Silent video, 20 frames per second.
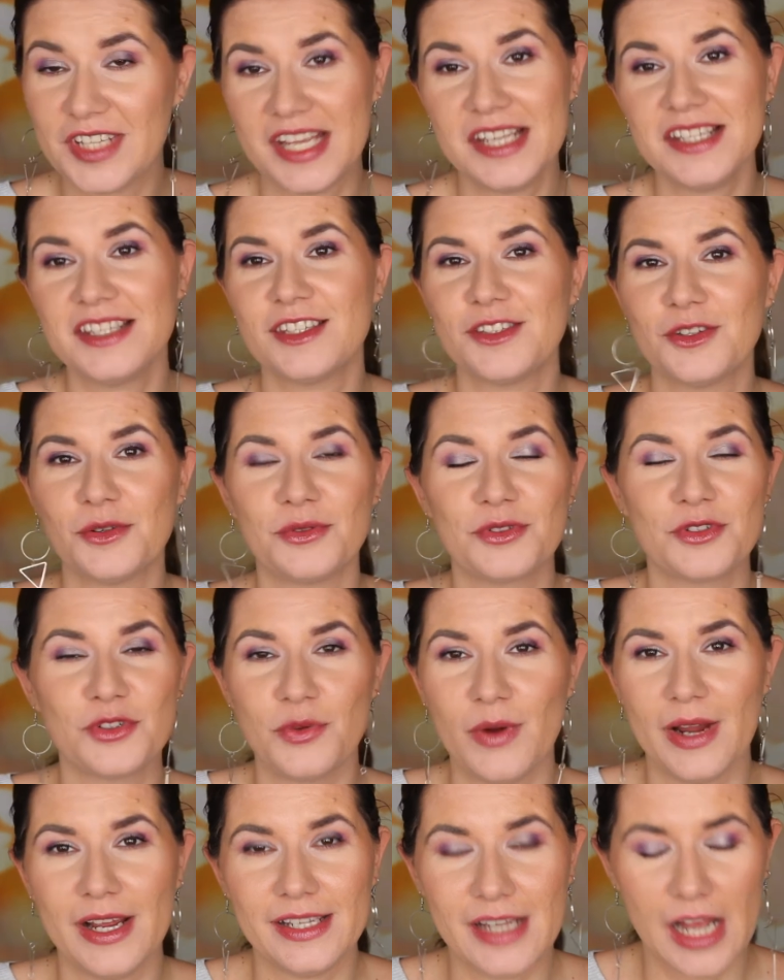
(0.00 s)
test or
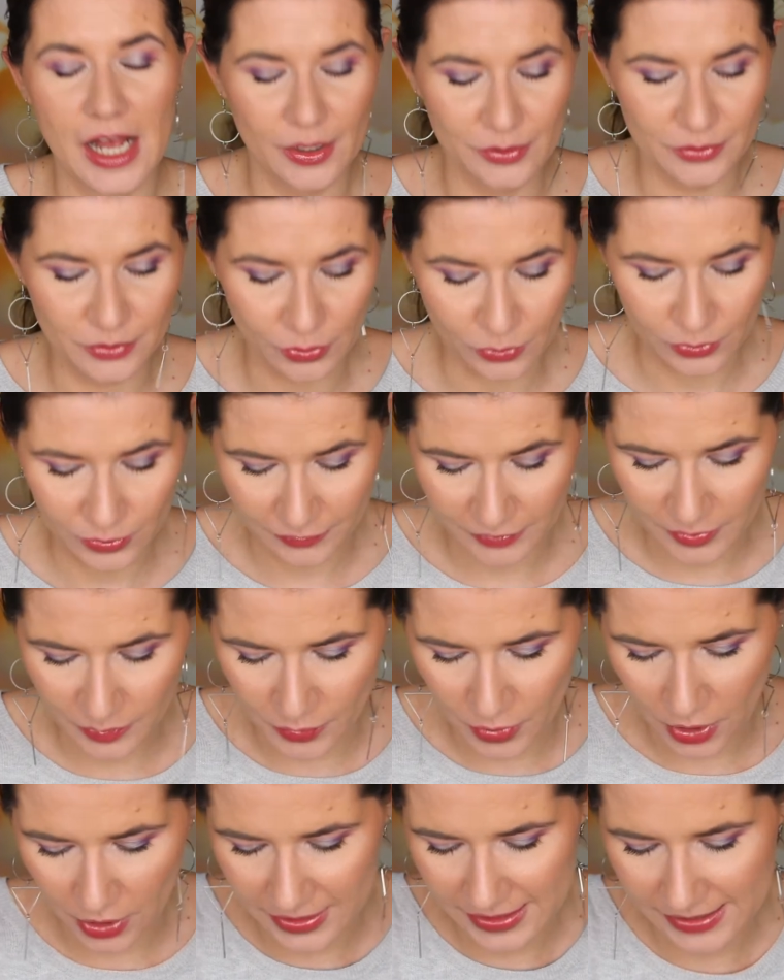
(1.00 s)
try out all of the
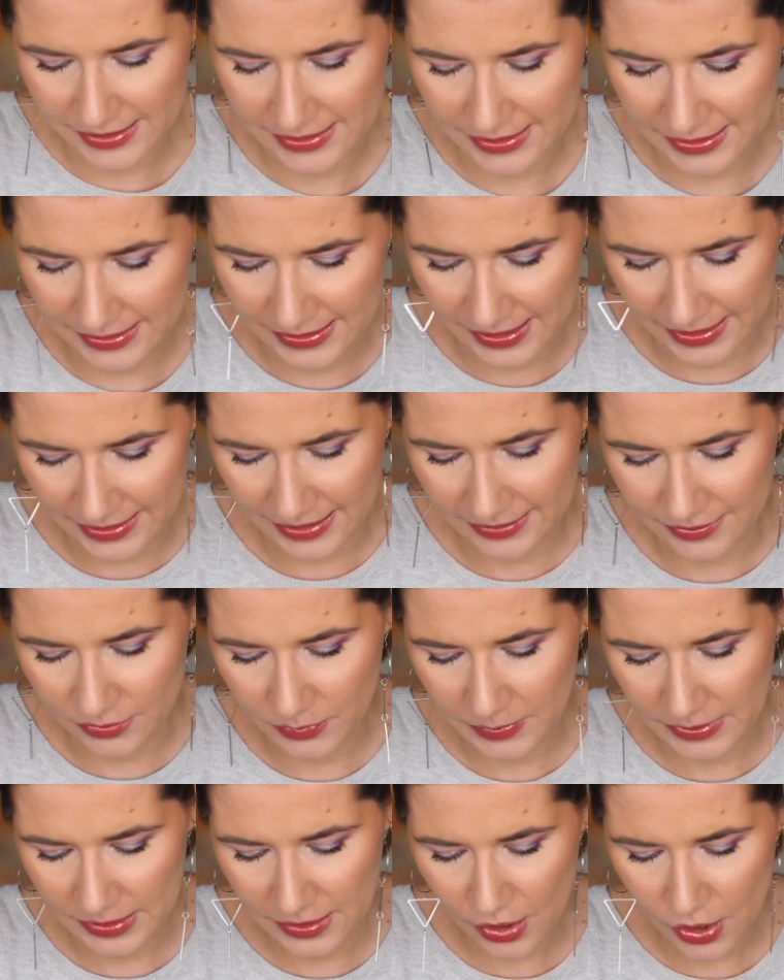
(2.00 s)
products in another
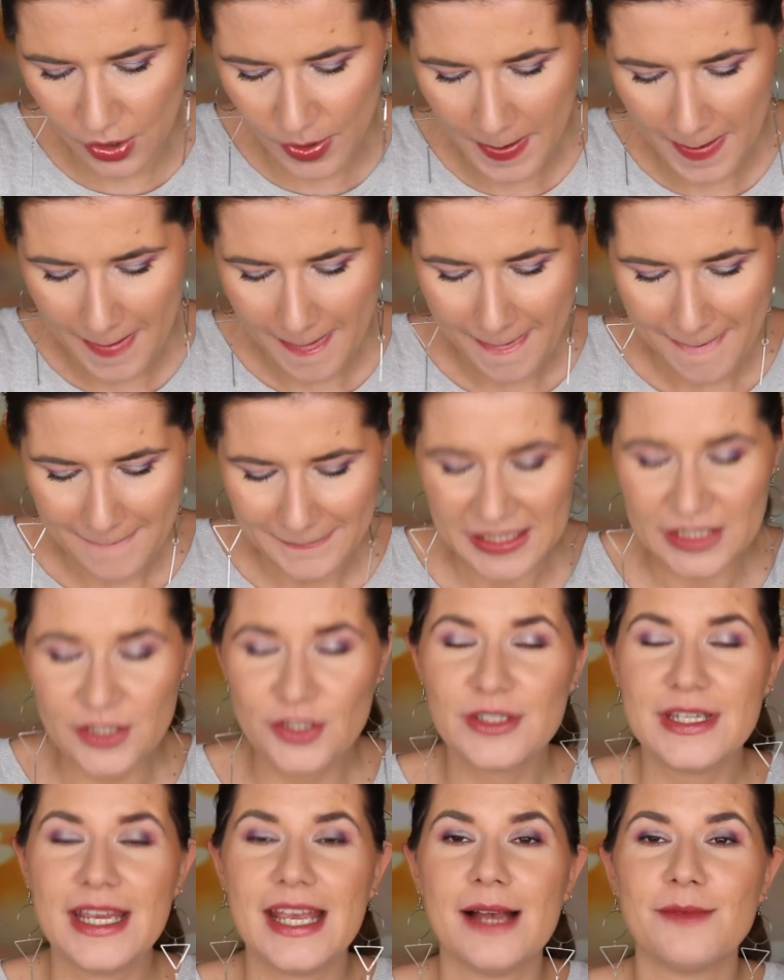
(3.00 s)
video. But
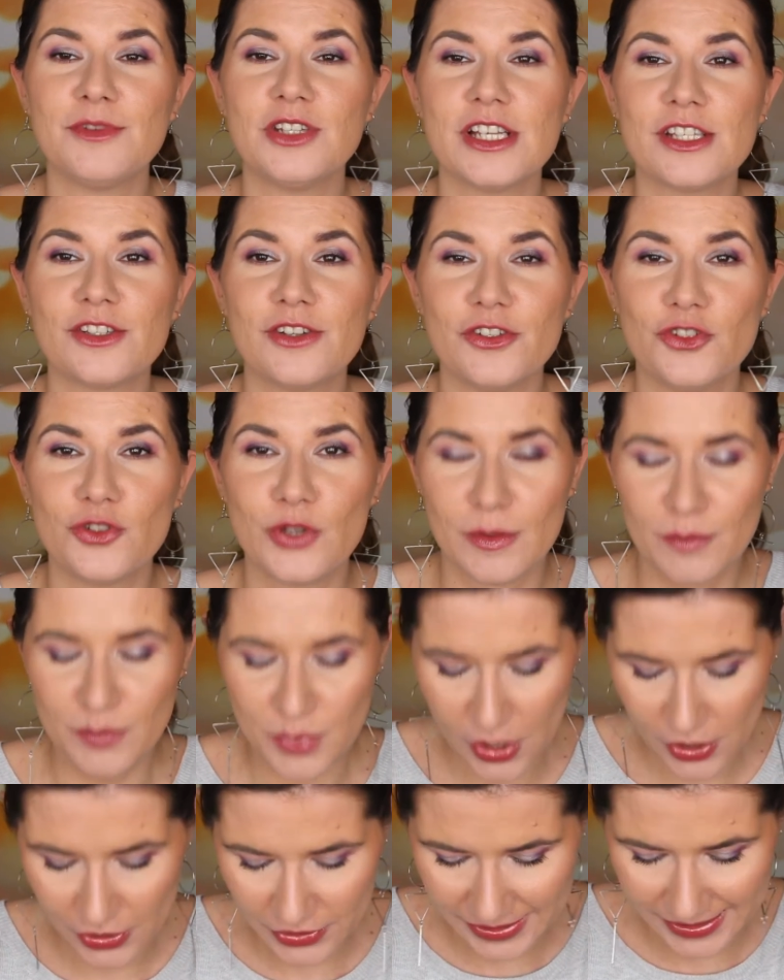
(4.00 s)
today I'm just going to
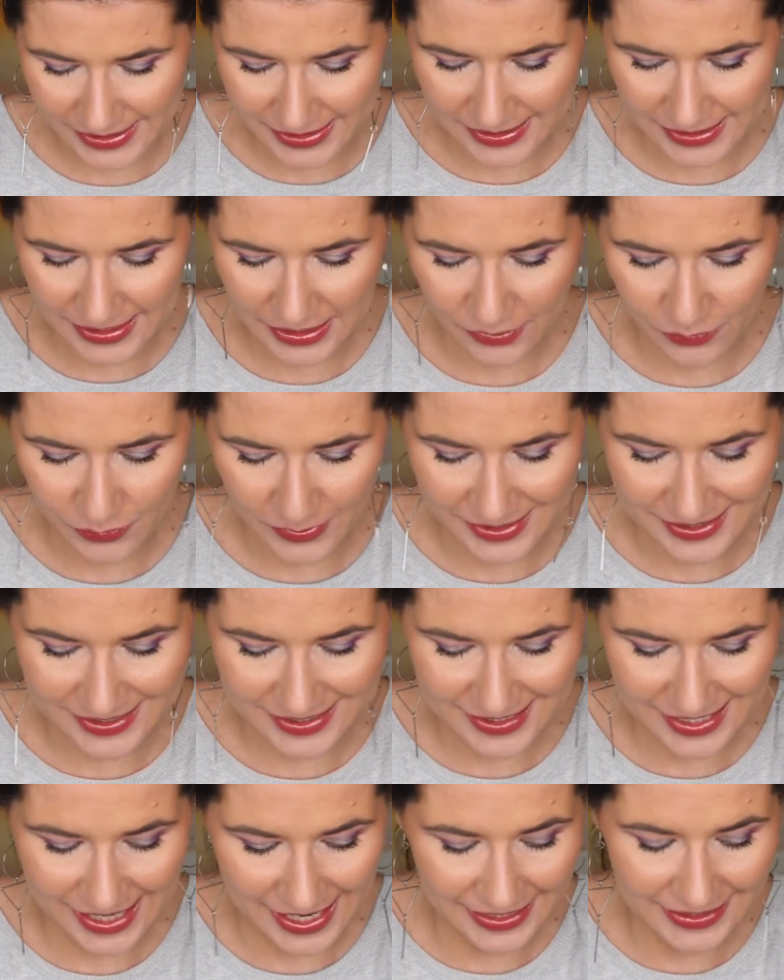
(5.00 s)
unbox and see
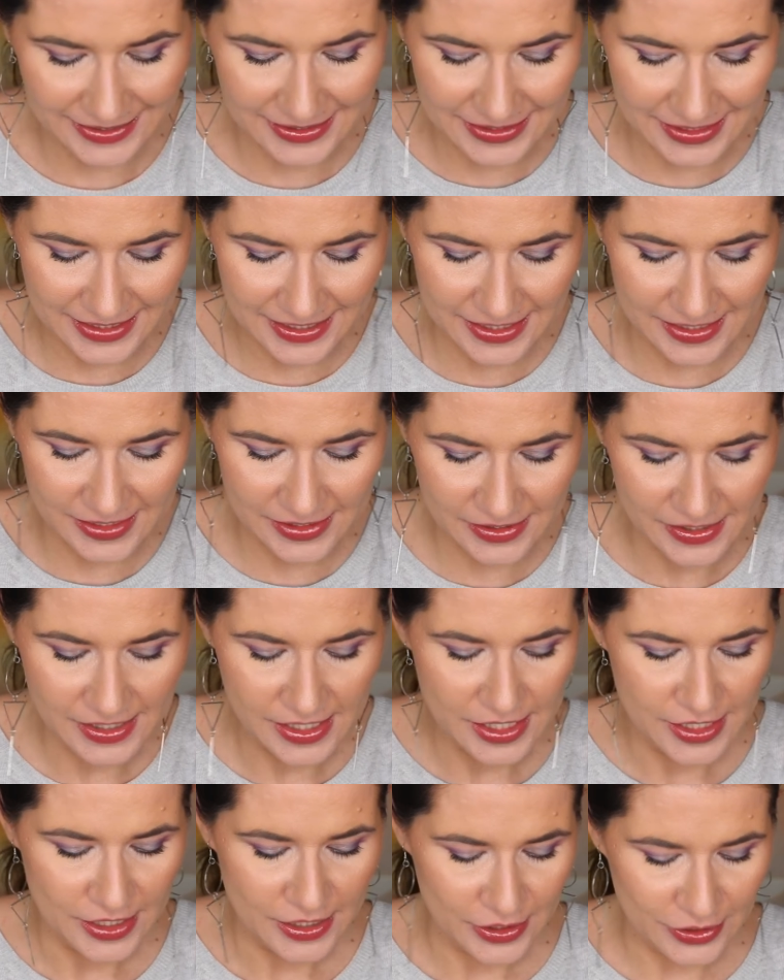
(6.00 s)
what's hiding here
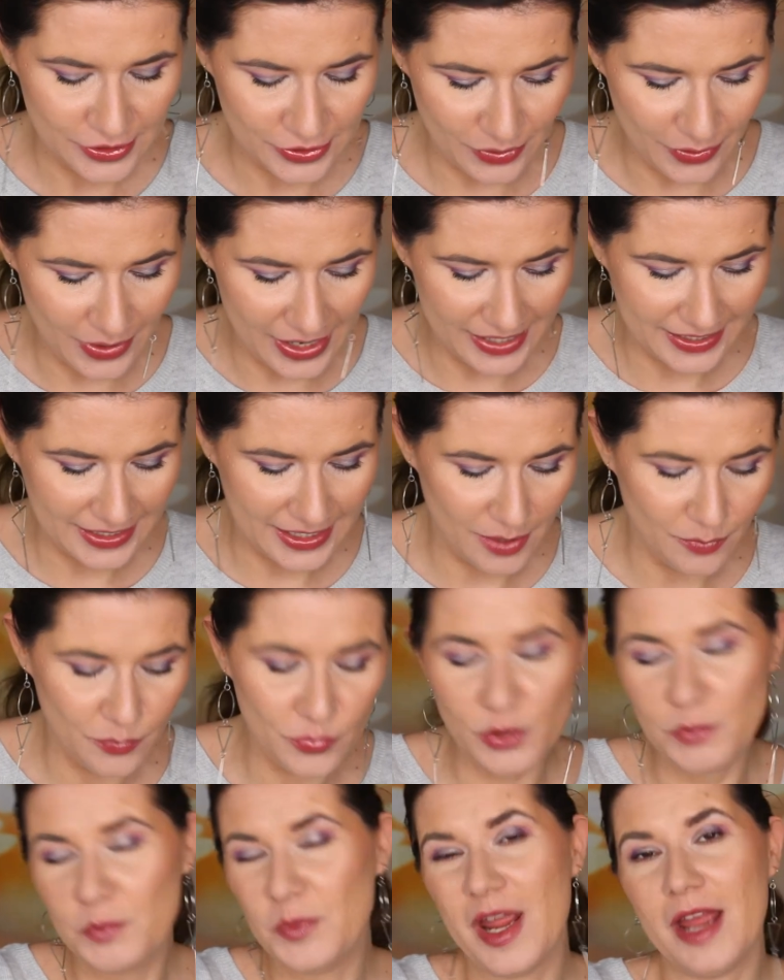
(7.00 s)
so I can
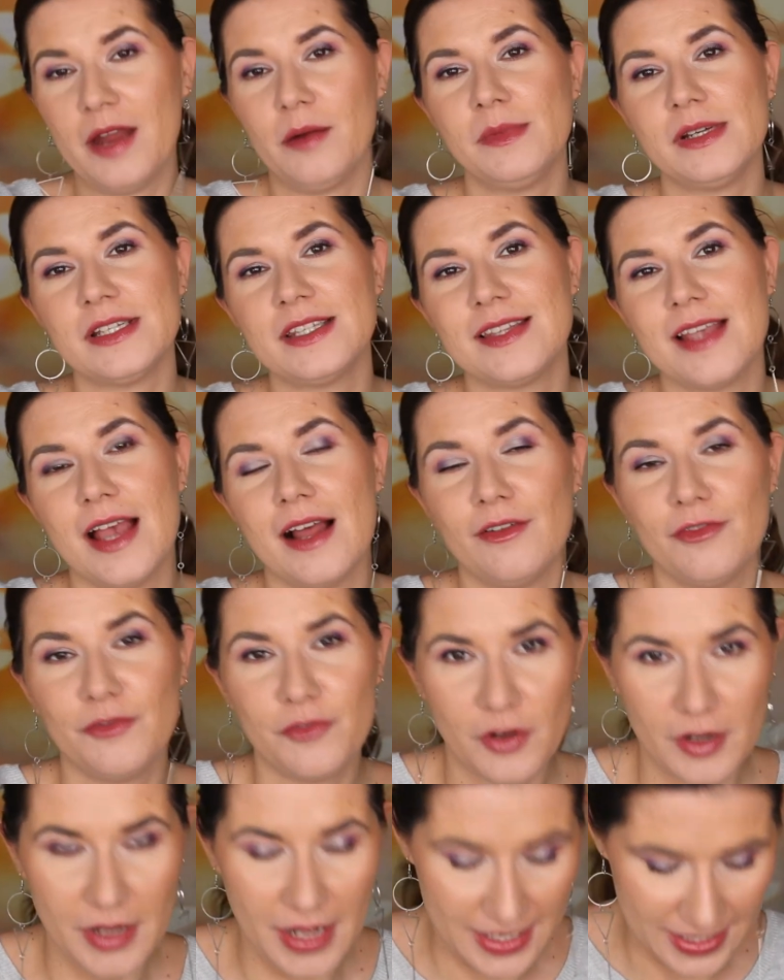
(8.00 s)
prepare myself
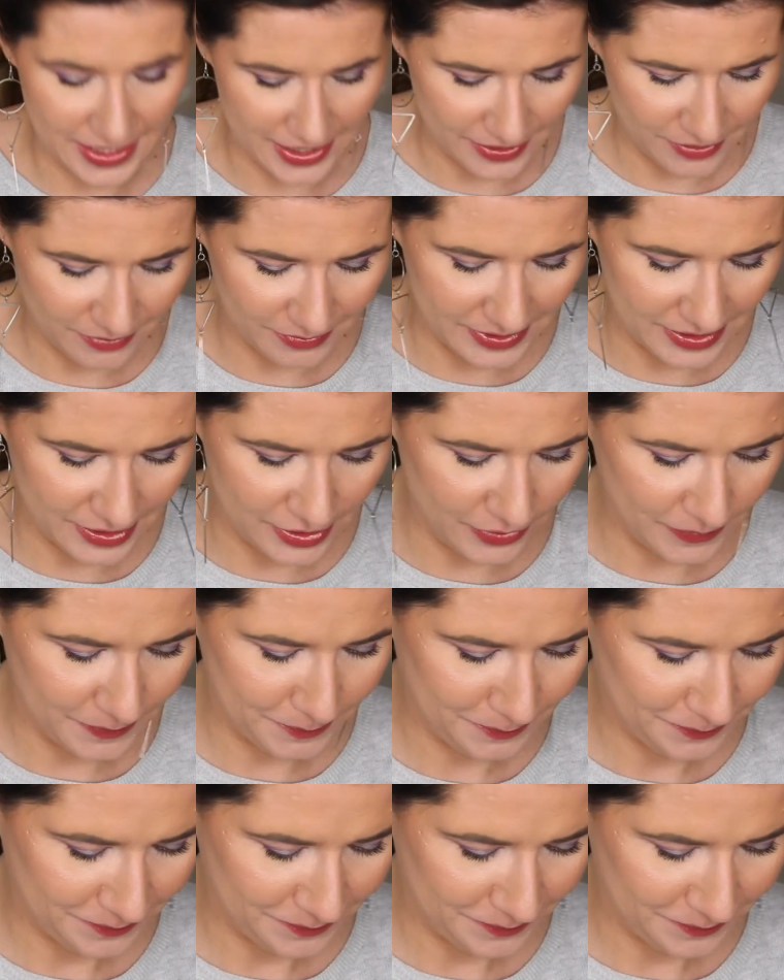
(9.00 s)
for another video.